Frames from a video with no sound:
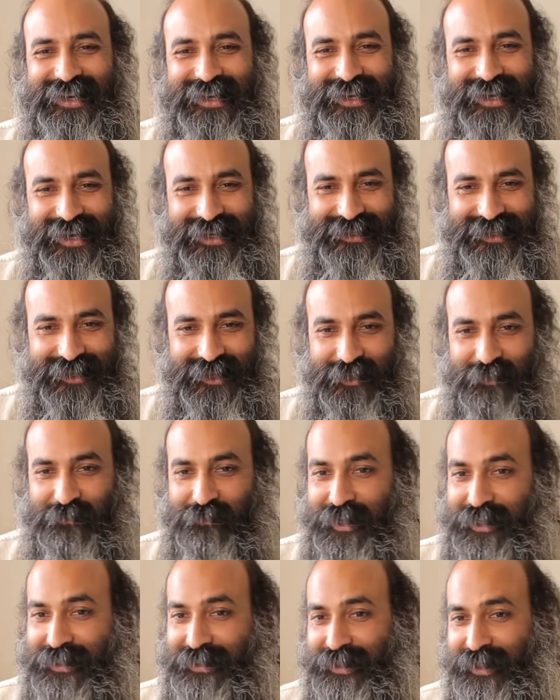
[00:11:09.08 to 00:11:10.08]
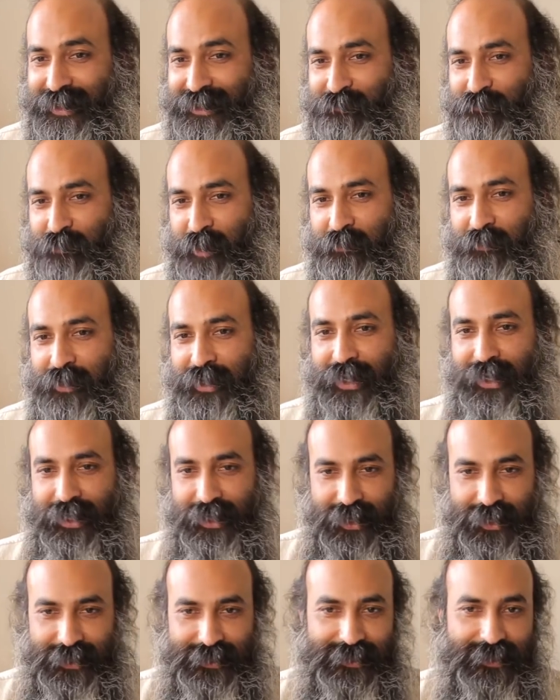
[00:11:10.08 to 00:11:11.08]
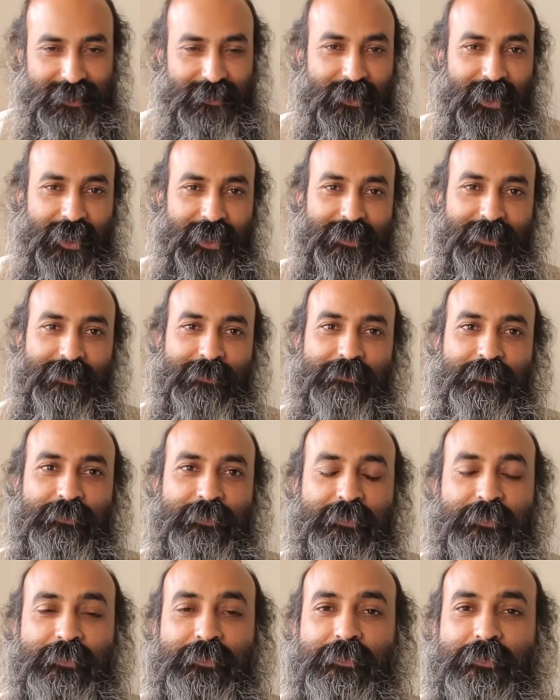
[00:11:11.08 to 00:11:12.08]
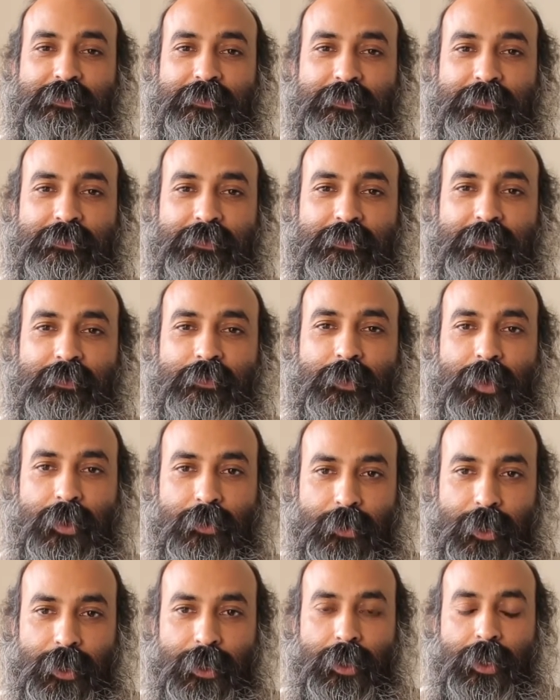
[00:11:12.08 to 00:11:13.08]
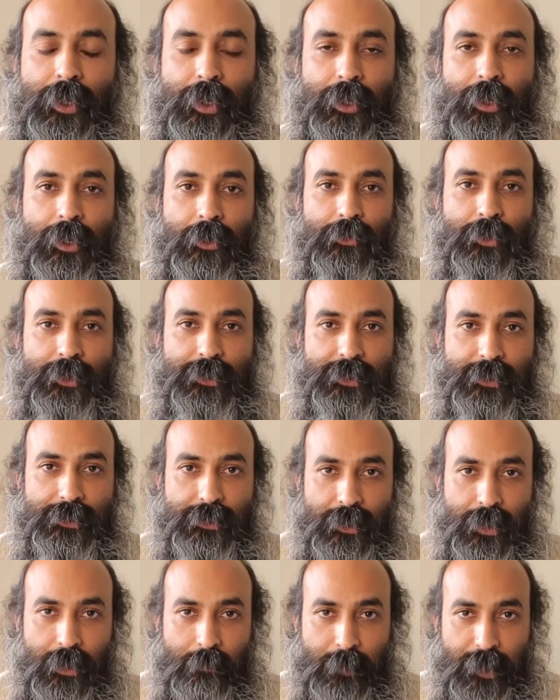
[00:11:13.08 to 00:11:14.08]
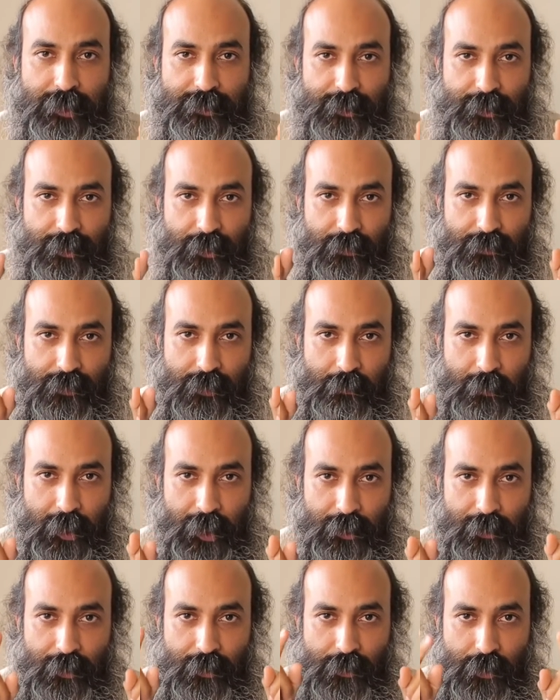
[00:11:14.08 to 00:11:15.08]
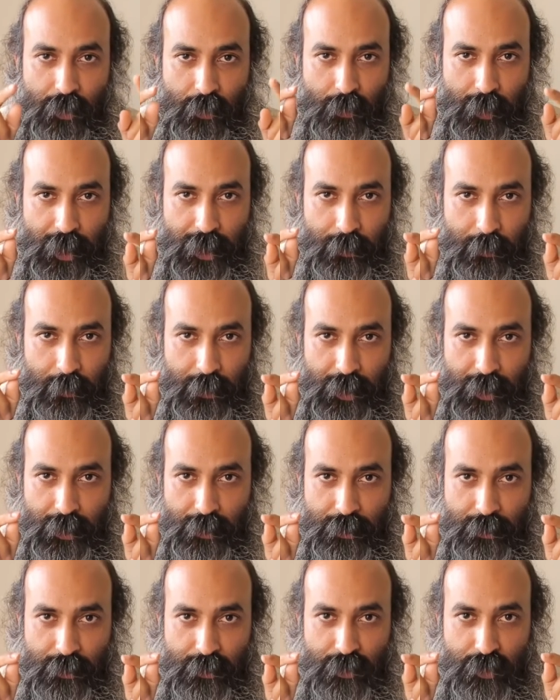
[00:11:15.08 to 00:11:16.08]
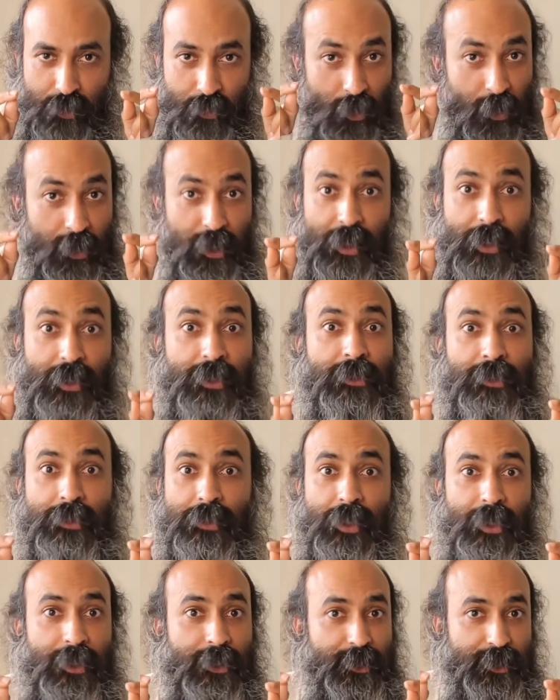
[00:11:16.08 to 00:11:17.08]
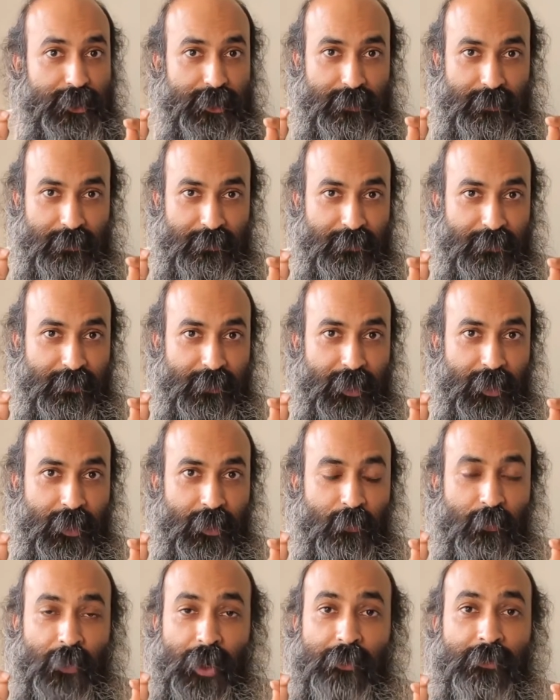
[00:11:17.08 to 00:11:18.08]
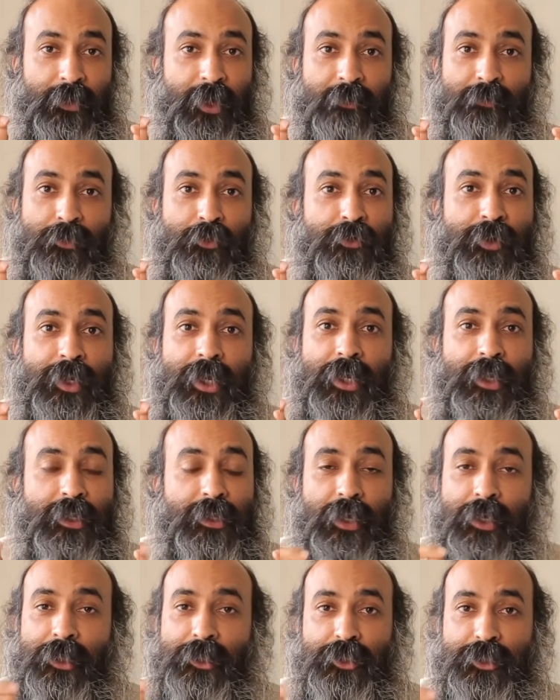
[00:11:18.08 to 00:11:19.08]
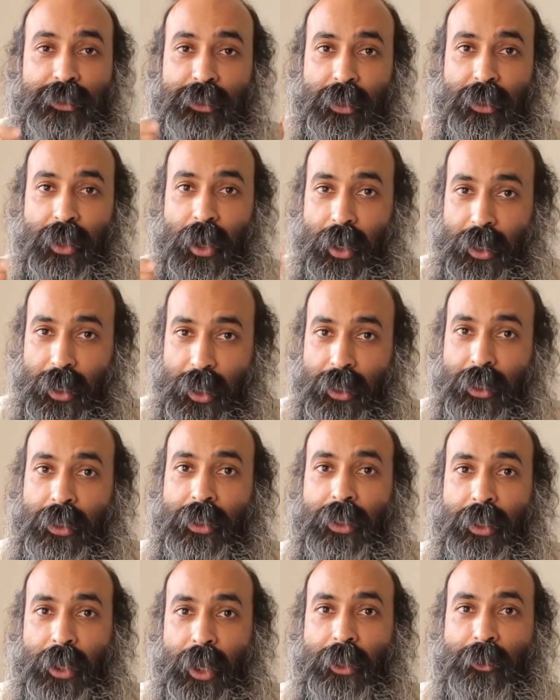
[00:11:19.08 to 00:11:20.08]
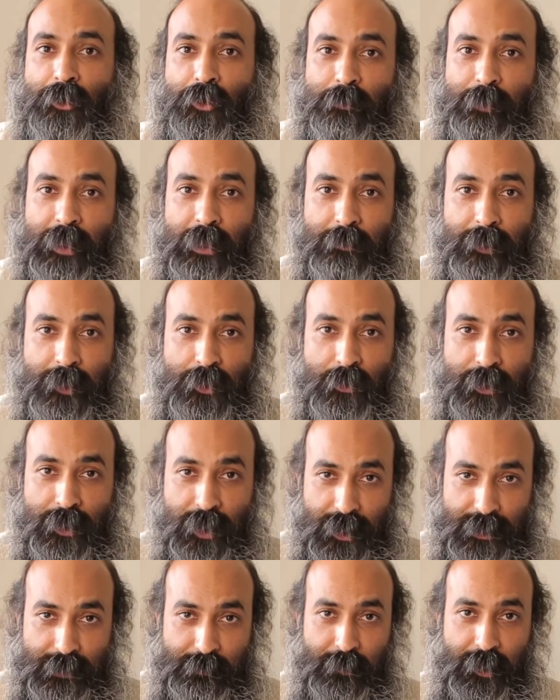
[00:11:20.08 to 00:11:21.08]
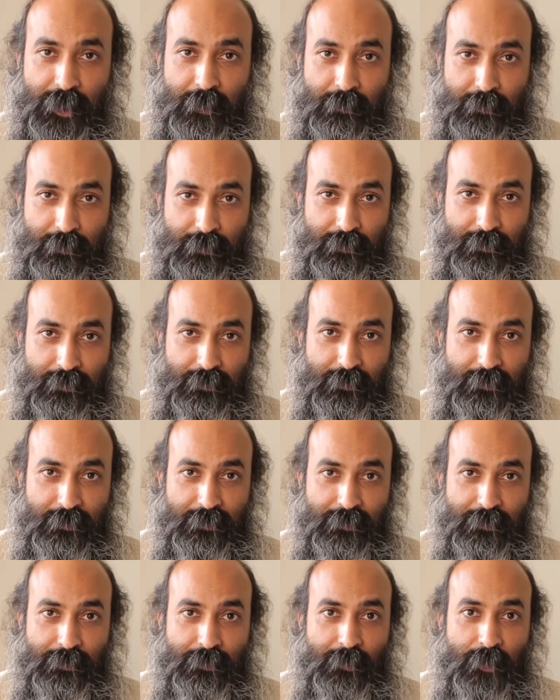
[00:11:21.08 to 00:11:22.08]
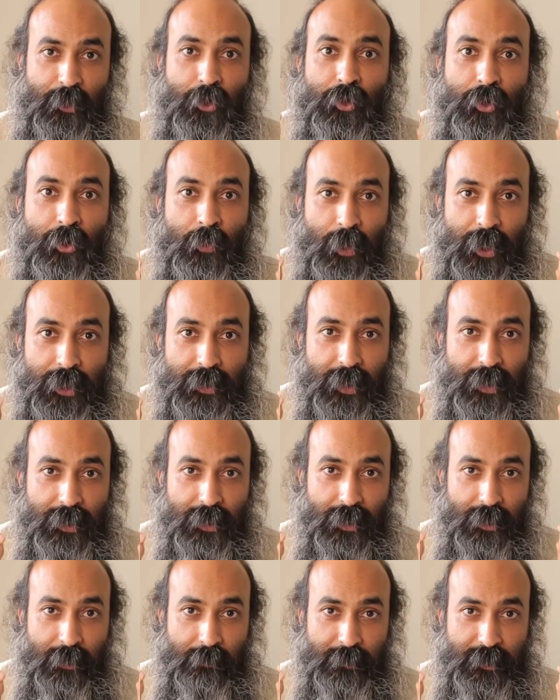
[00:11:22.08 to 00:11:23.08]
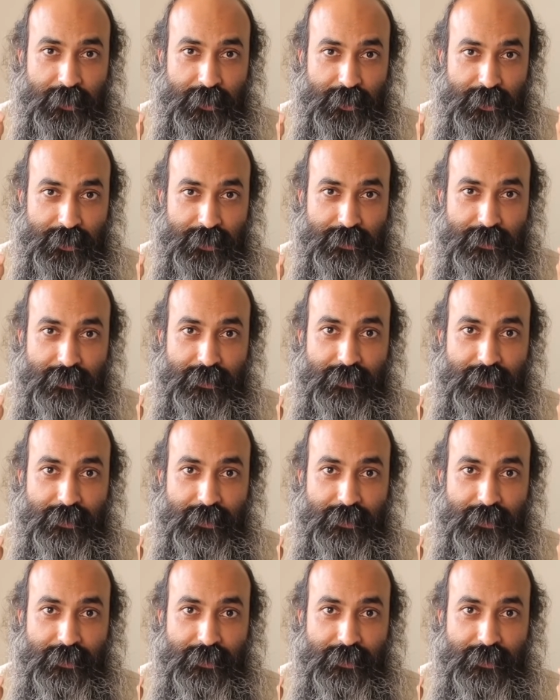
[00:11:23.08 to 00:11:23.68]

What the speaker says: Yes. Another friend says privately, yes. Great. Great. Now, this is the capacity of the mind. You know why we do not learn things? Why we have to read things again and again to be able to grasp them? Do you know why that happens?